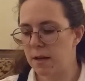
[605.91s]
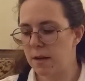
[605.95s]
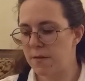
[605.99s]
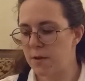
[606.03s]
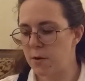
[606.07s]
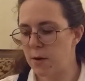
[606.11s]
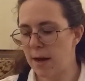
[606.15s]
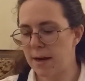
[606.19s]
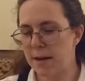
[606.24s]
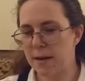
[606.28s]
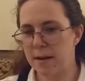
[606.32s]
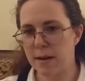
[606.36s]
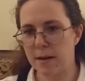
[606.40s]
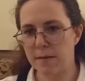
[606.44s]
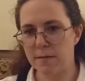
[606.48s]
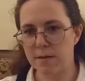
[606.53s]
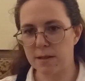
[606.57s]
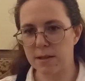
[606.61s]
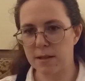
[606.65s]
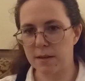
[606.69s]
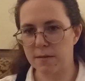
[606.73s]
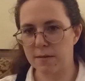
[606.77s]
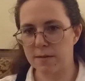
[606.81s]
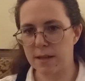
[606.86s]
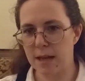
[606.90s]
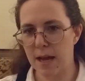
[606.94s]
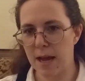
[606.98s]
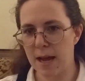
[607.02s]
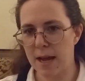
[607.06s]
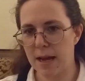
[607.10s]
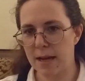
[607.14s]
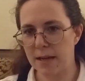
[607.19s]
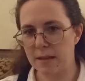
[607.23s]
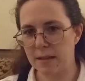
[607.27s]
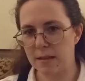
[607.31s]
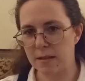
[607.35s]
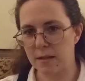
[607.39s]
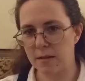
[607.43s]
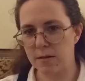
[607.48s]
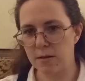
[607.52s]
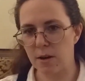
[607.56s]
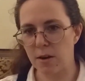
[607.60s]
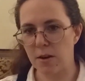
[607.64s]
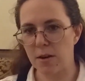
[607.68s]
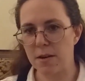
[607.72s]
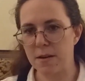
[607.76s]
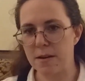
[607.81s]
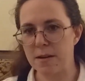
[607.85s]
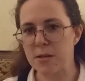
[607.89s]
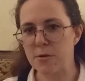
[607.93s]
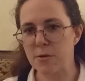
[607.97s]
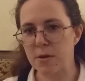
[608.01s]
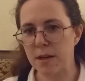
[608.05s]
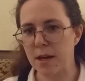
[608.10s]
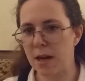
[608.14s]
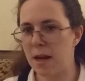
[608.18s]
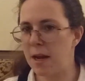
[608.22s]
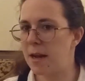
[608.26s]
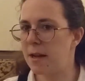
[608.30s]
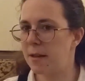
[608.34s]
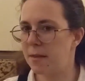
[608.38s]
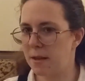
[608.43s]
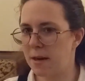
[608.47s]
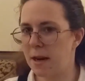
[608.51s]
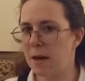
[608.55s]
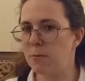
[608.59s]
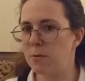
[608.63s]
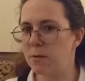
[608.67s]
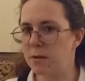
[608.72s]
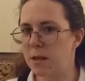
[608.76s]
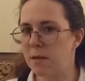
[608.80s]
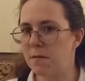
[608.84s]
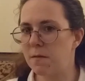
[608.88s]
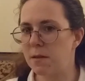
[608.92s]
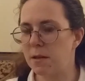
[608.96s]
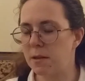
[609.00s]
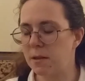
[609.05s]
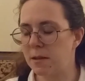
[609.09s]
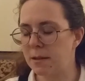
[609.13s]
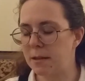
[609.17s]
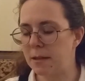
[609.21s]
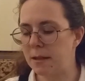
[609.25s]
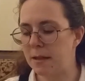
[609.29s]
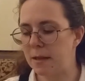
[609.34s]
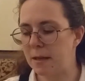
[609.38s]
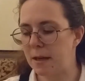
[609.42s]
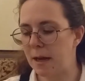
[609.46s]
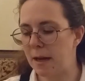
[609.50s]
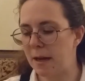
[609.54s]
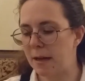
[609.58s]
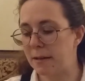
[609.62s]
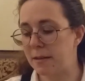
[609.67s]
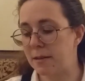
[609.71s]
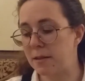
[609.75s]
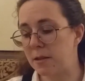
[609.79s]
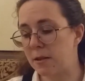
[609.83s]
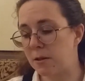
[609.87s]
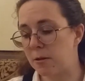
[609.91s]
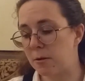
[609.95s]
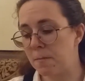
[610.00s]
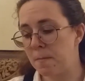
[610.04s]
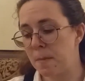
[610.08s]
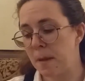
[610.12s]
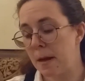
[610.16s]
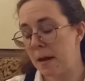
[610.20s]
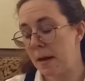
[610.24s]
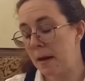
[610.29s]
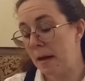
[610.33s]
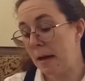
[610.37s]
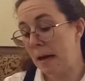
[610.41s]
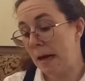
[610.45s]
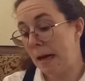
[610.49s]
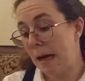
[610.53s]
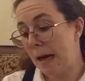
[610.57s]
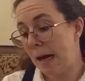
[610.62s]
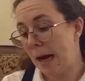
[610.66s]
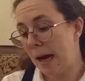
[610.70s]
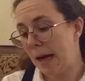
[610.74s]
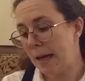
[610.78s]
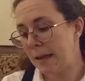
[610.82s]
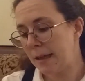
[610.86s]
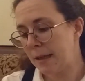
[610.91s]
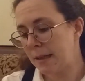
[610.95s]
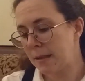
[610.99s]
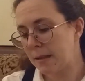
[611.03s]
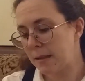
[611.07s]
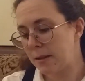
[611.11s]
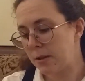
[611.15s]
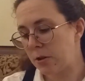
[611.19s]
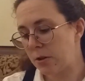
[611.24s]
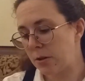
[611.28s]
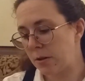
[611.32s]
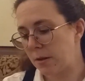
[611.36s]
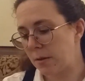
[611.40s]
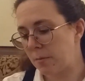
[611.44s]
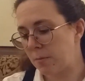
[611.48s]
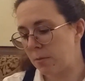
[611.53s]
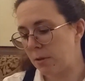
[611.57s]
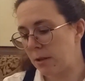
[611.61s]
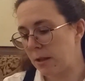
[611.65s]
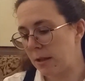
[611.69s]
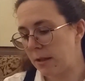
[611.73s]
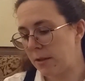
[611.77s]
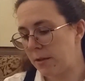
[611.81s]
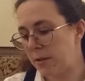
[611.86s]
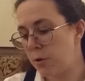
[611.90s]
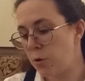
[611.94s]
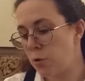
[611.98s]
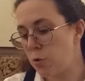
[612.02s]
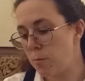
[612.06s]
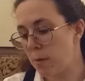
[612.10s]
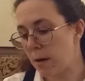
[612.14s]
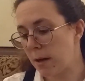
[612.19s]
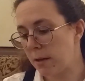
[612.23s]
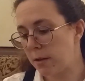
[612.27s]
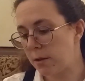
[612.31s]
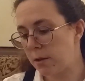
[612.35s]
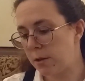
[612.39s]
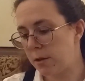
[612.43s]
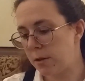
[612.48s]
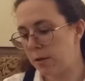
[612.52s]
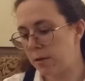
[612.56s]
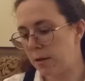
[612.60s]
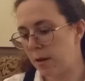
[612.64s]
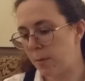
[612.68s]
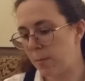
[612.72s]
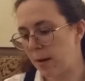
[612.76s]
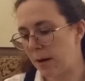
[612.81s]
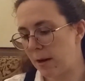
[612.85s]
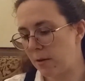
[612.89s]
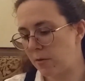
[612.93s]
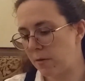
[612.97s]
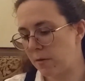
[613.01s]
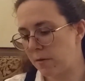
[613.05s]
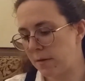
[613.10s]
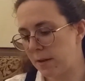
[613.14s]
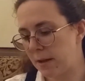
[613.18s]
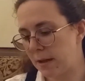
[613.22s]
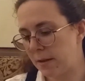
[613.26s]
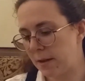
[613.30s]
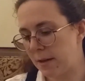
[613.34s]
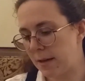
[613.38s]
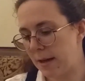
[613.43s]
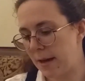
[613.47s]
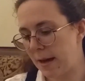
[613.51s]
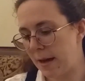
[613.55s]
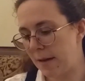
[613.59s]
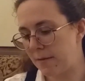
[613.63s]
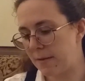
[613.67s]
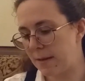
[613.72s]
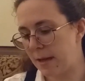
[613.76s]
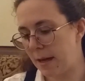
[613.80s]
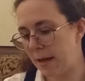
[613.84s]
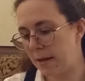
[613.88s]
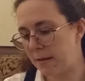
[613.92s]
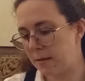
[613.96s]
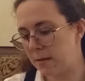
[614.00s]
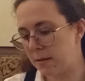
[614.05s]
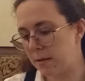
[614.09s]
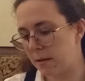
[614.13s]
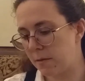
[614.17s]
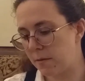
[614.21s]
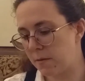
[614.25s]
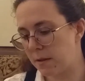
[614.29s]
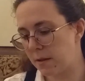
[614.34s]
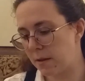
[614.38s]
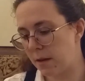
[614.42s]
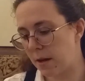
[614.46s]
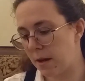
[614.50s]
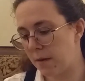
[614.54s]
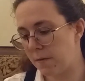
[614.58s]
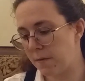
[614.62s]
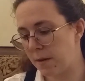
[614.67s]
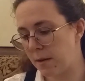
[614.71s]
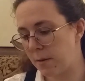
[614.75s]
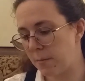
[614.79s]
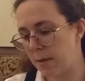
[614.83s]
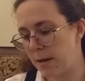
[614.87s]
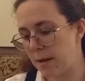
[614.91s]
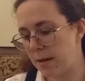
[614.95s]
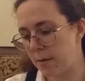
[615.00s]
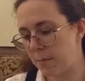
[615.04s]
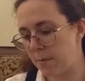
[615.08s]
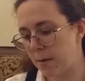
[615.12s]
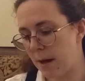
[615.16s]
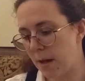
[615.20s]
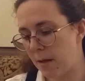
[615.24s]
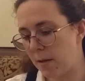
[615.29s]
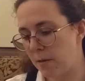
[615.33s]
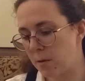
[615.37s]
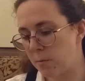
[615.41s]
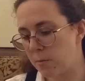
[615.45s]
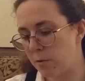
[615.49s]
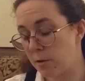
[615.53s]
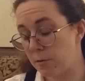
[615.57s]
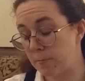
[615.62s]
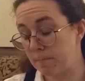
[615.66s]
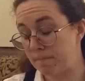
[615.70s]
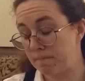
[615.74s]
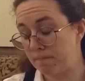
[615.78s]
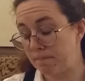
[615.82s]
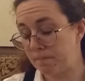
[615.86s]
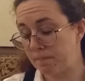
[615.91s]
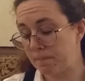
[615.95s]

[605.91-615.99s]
if you add enough stuff to eggs, turn it into a cake, then I will definitely eat eggs. So I guess I shouldn't complain too much about the fact that I have to add stuff to coffee to make it palatable.